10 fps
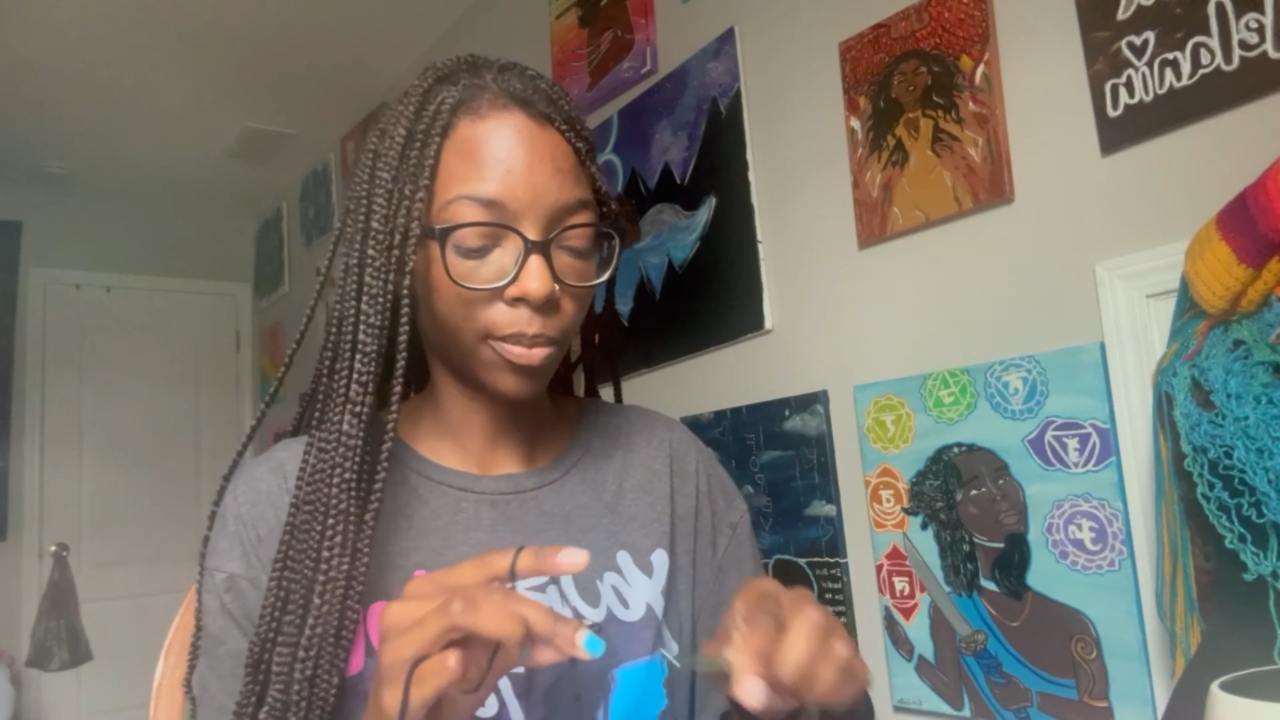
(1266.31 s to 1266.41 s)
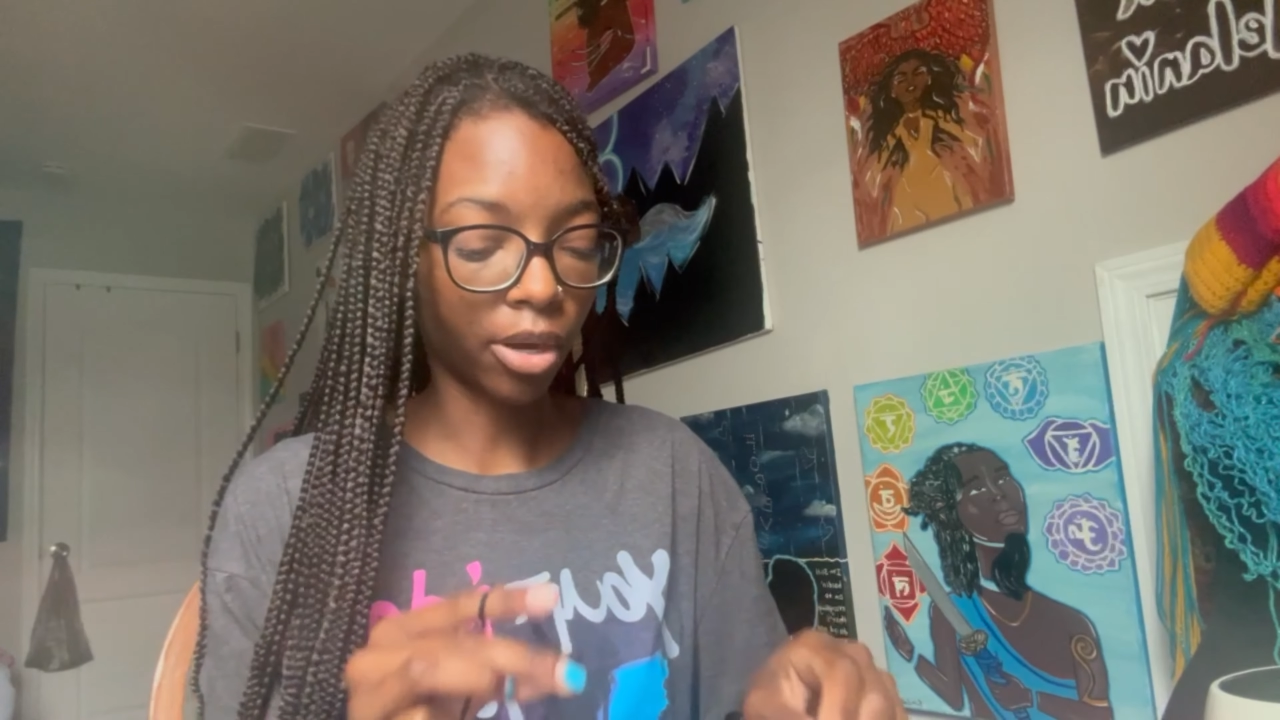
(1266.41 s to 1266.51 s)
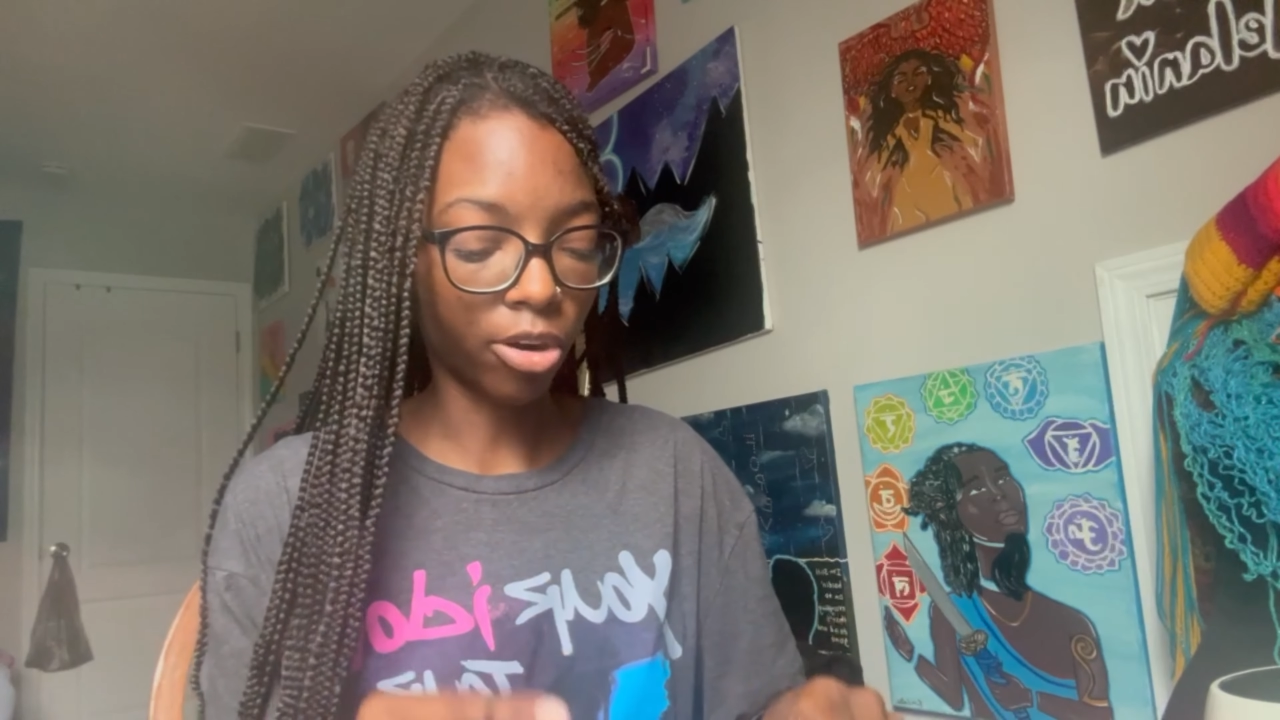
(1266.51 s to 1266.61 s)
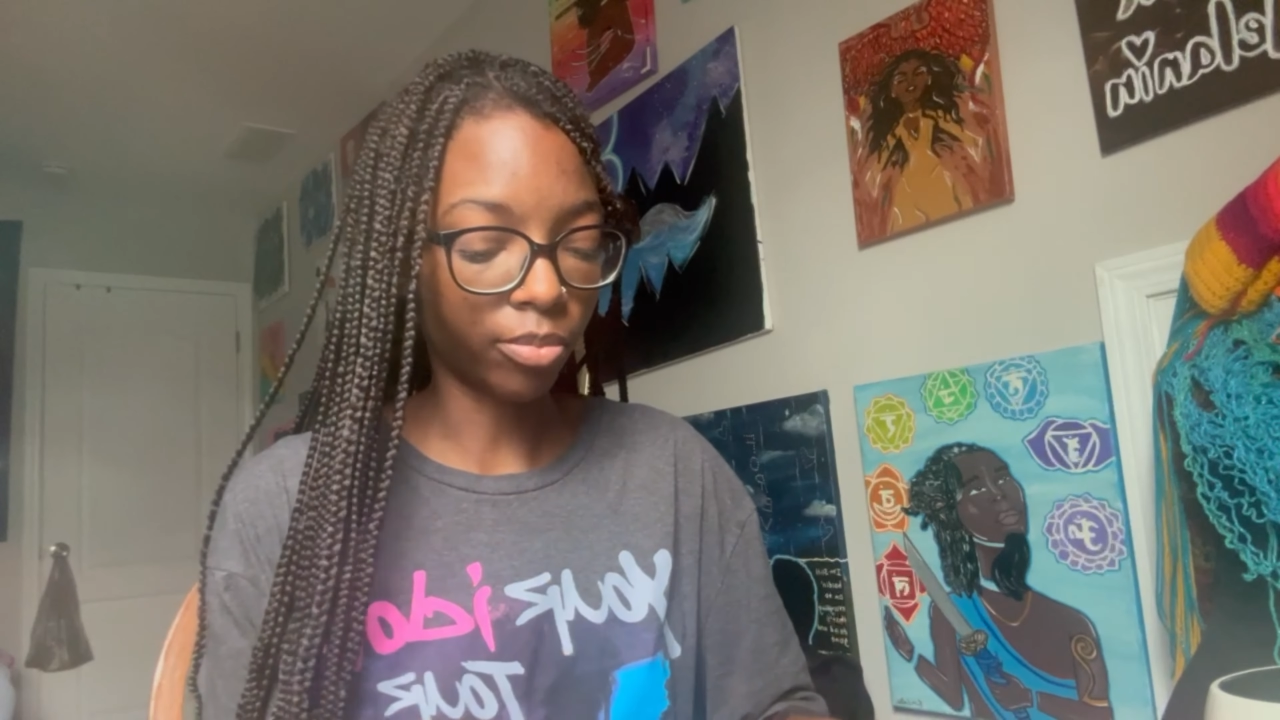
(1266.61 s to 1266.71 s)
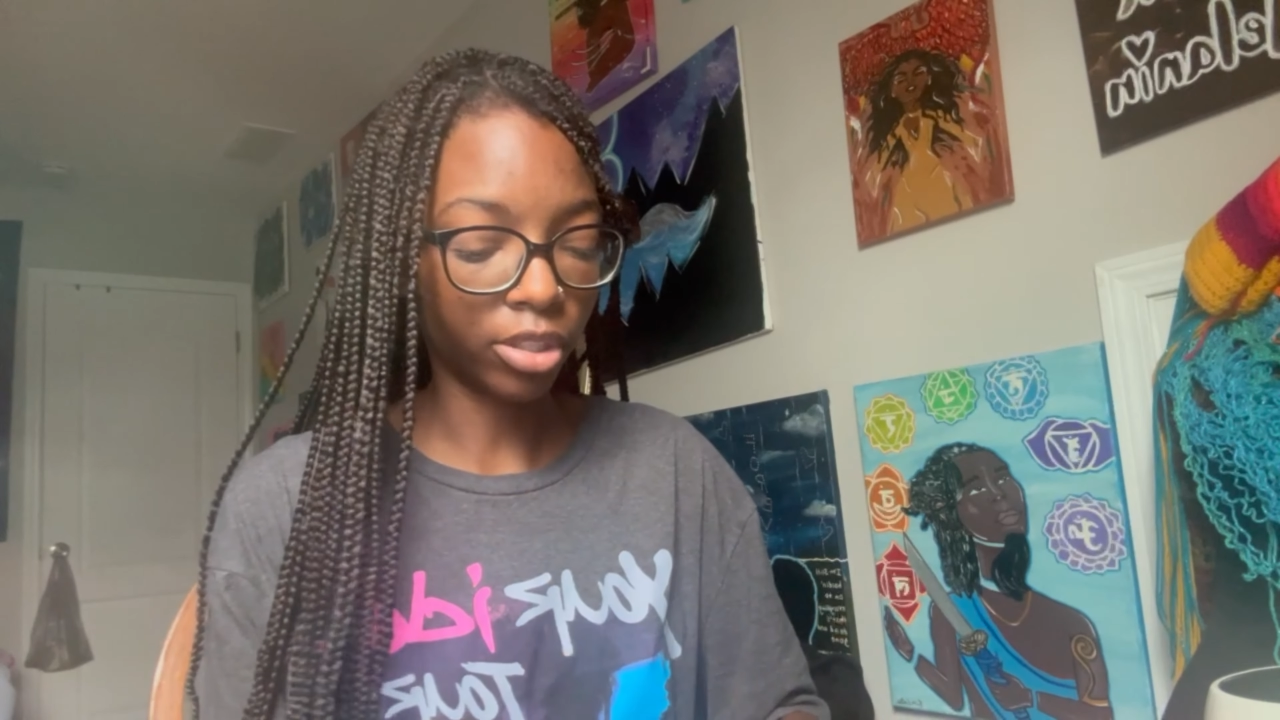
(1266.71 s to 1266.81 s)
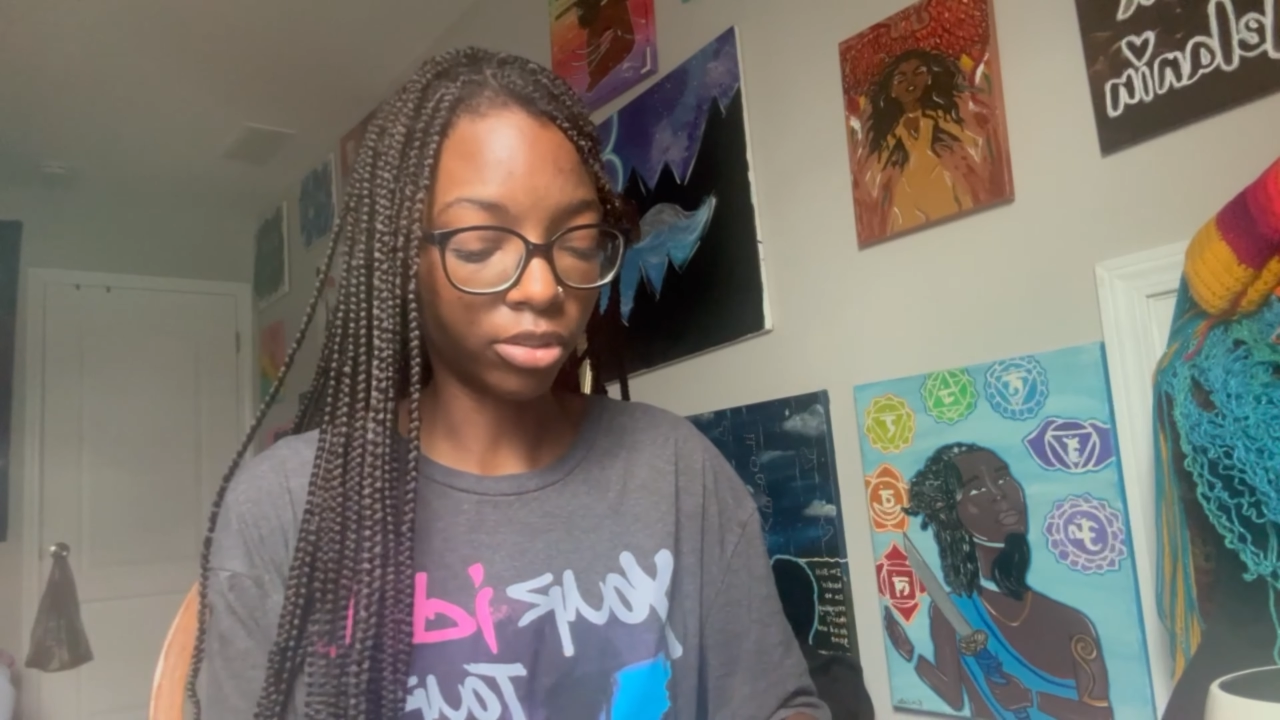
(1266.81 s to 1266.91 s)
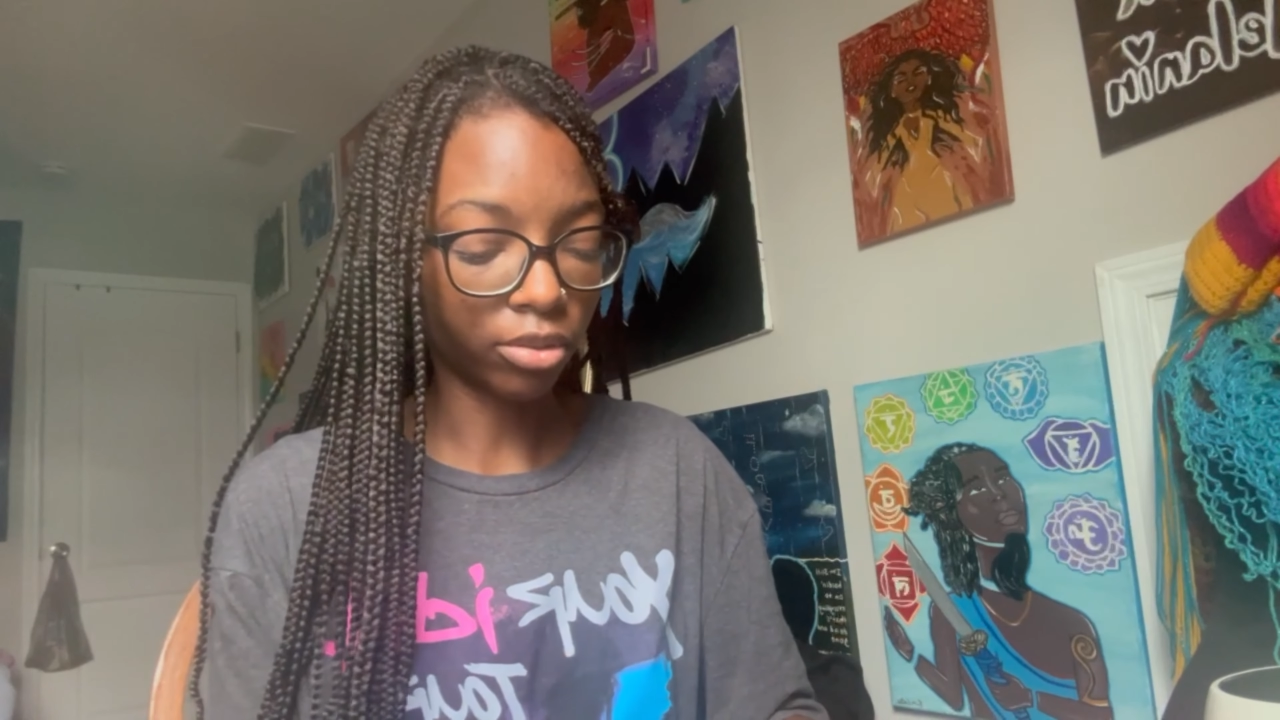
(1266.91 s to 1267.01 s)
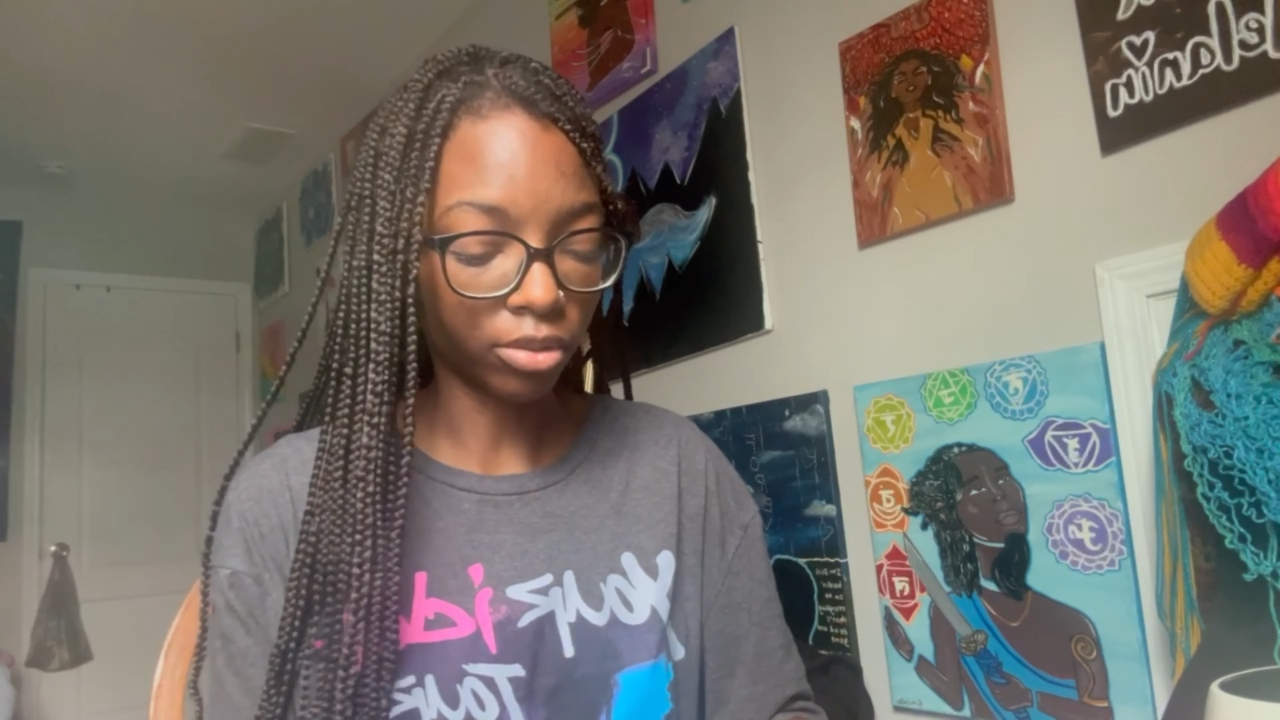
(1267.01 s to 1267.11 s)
by all means you can